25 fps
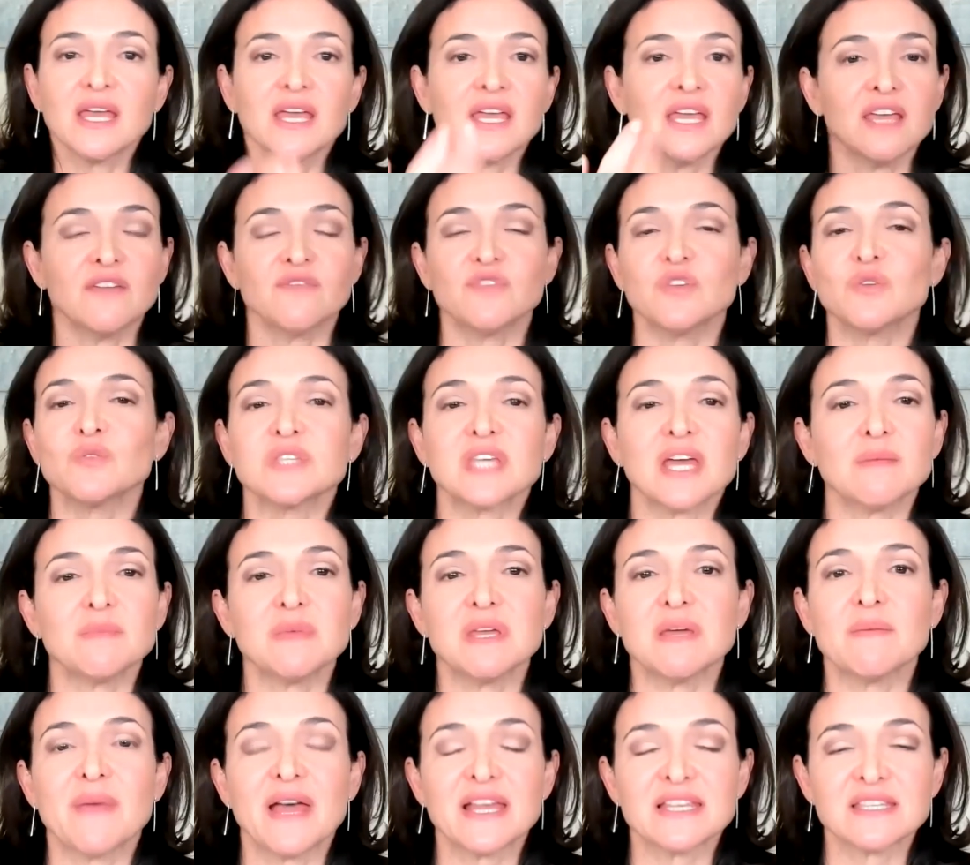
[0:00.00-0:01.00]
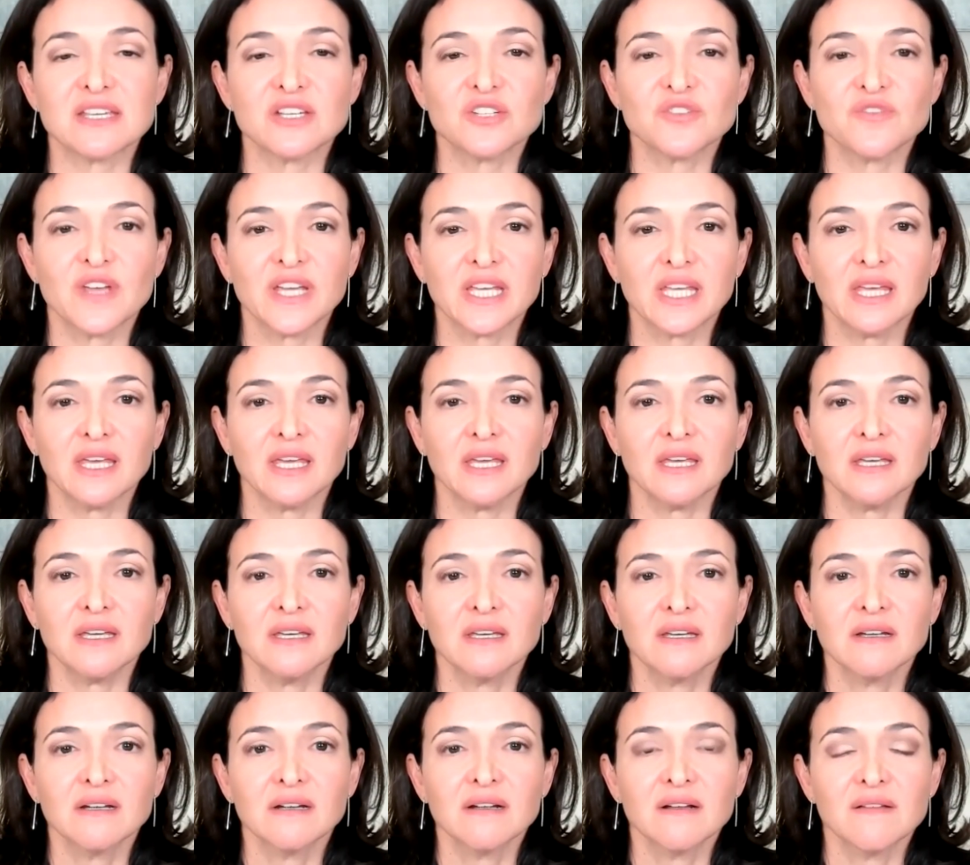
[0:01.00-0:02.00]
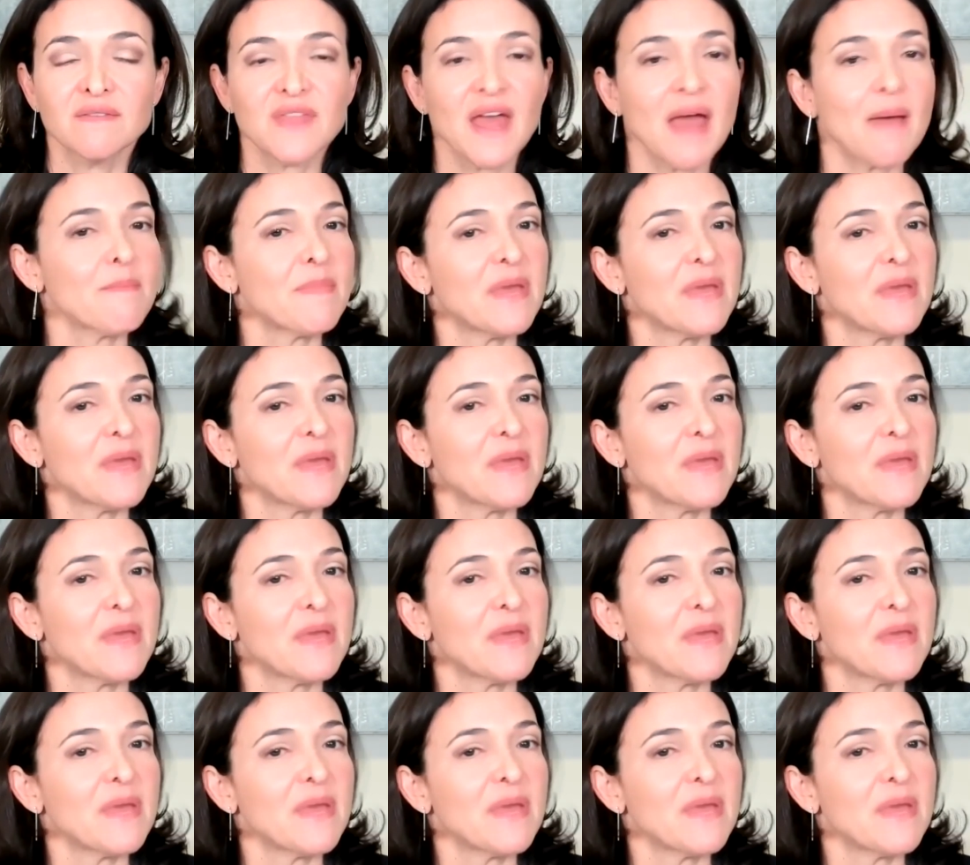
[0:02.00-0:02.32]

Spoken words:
If you send me a message, Vicki, that